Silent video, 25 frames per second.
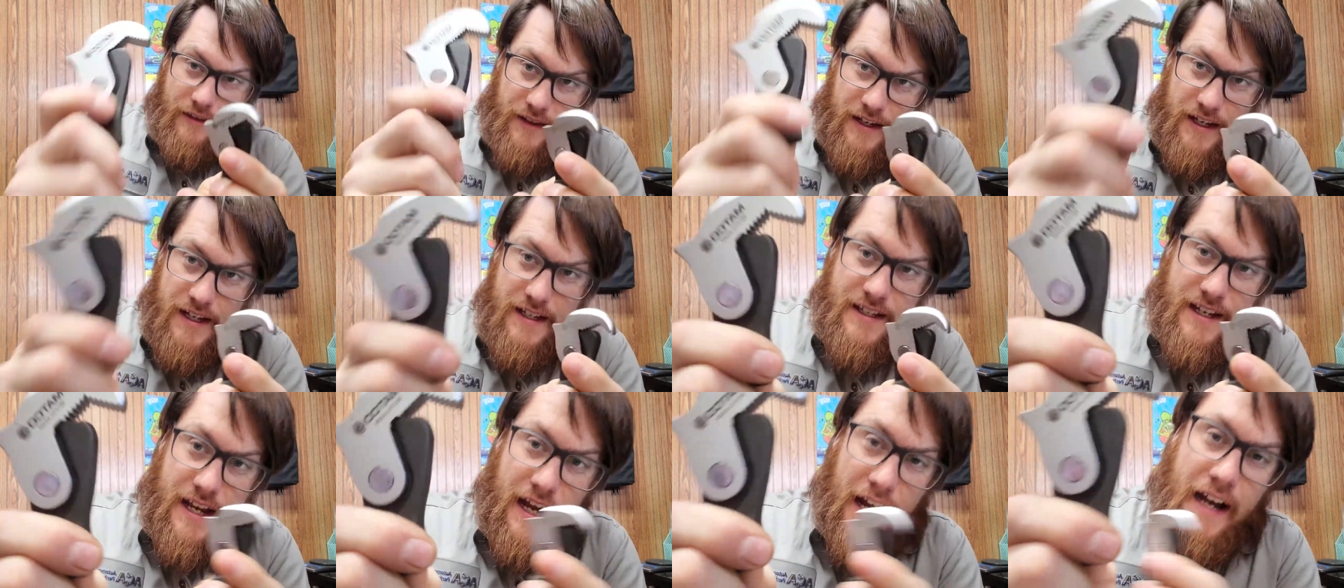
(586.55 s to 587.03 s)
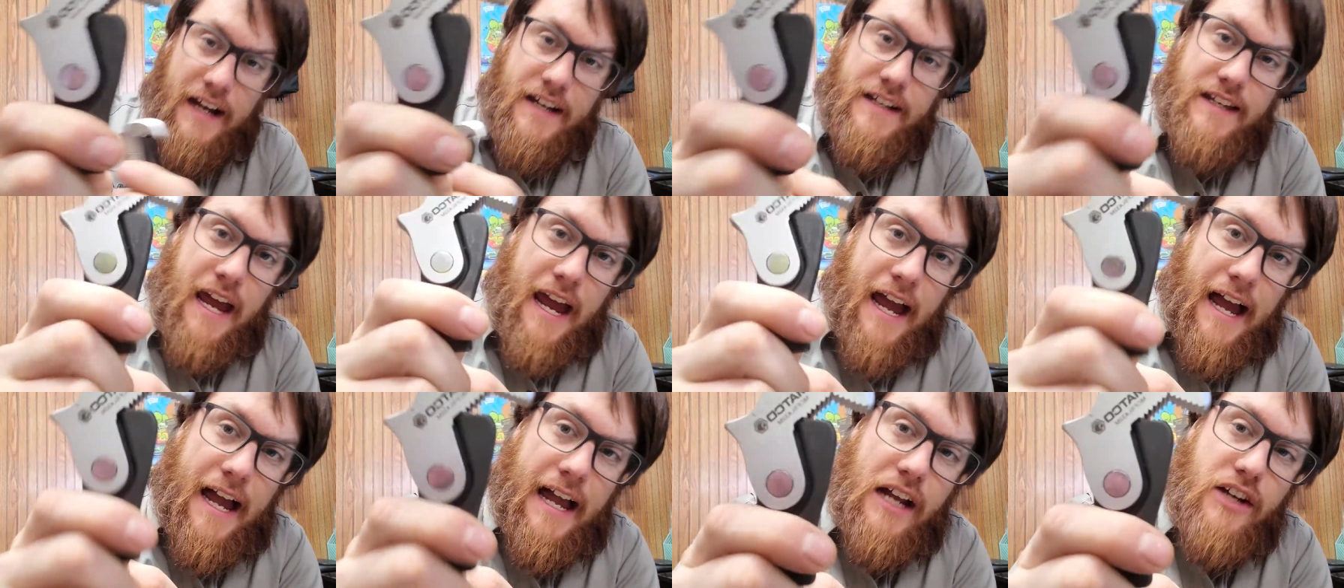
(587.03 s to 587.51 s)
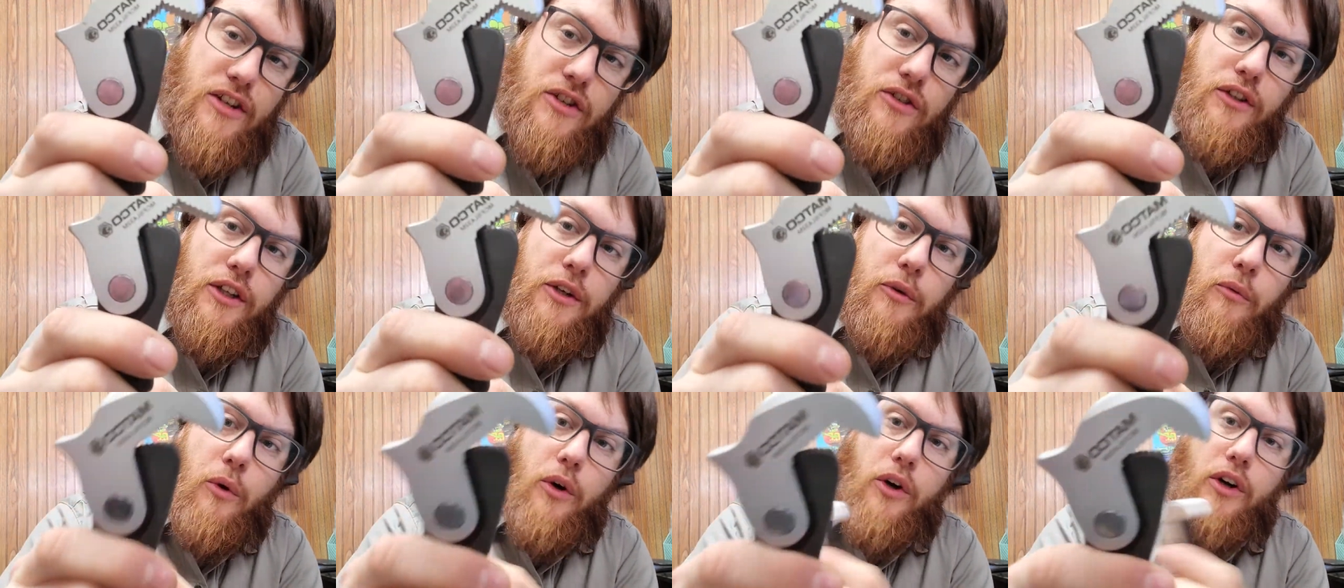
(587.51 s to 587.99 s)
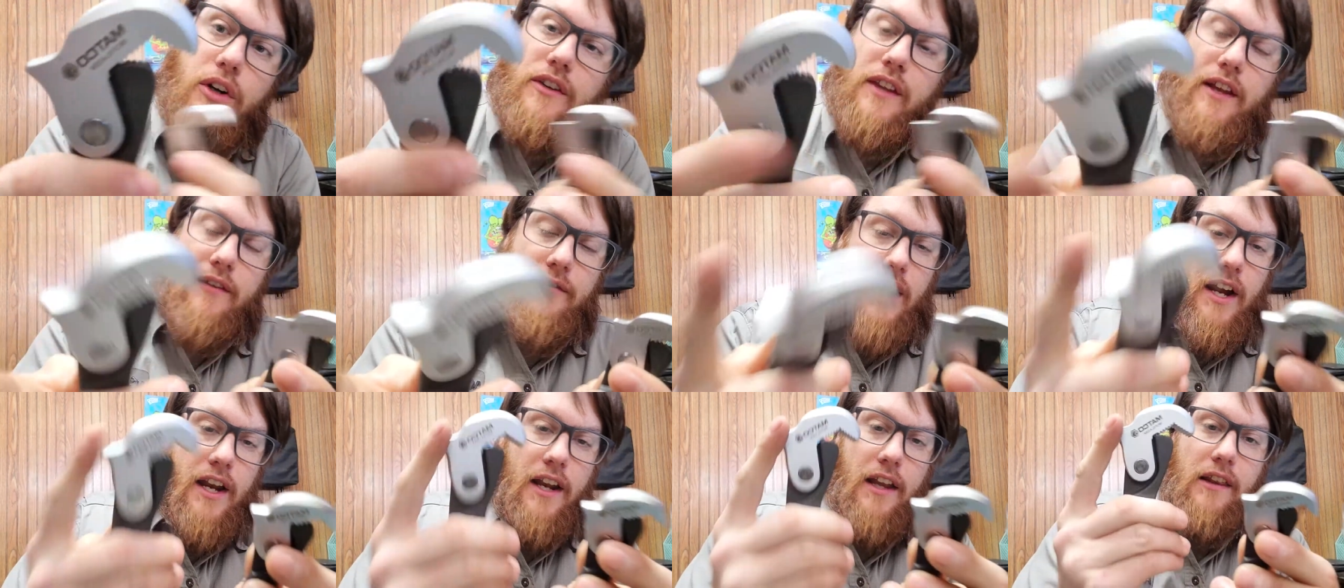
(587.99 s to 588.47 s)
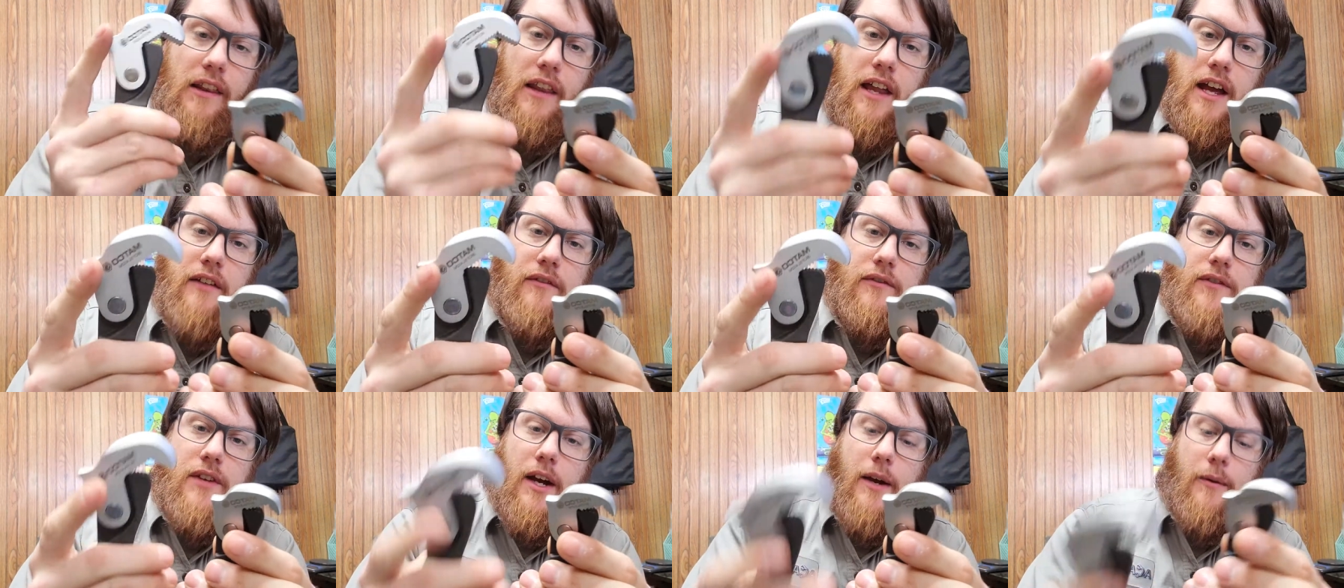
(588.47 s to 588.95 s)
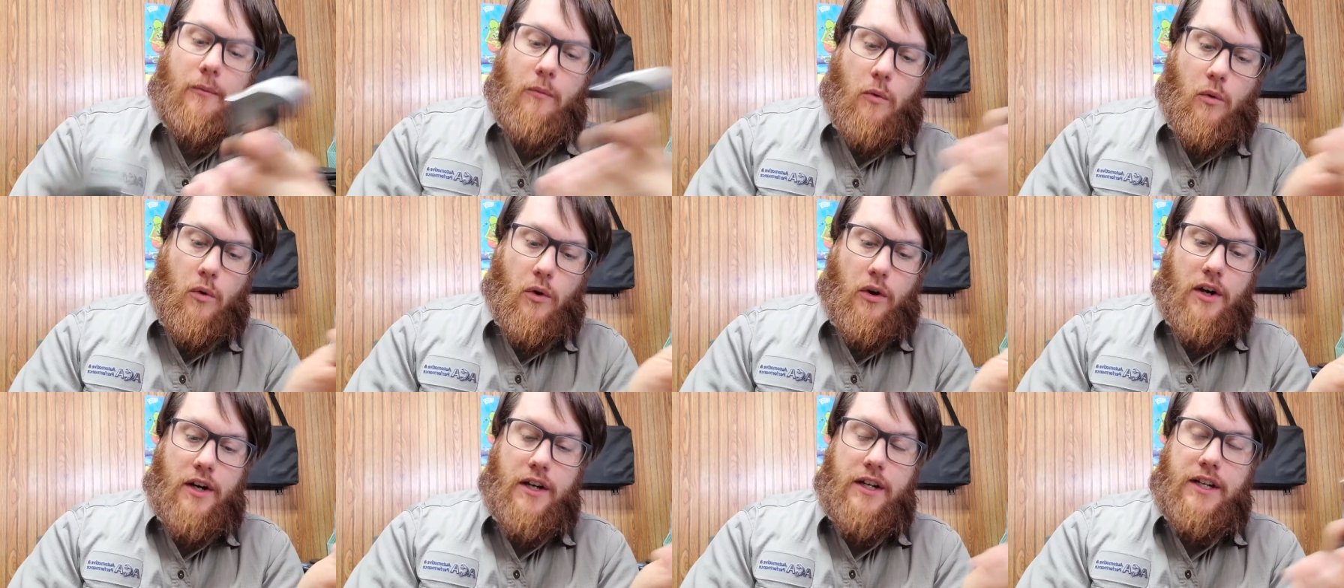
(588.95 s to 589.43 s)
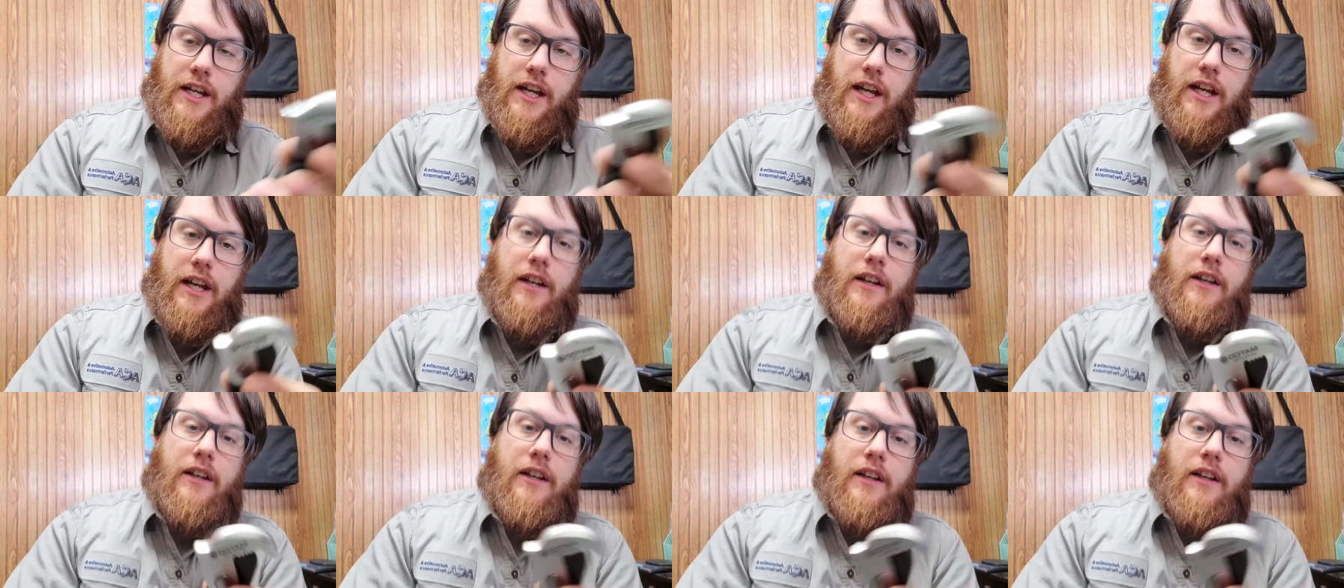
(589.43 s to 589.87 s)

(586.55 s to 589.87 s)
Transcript: These guys actually work. They've got a lifetime warranty,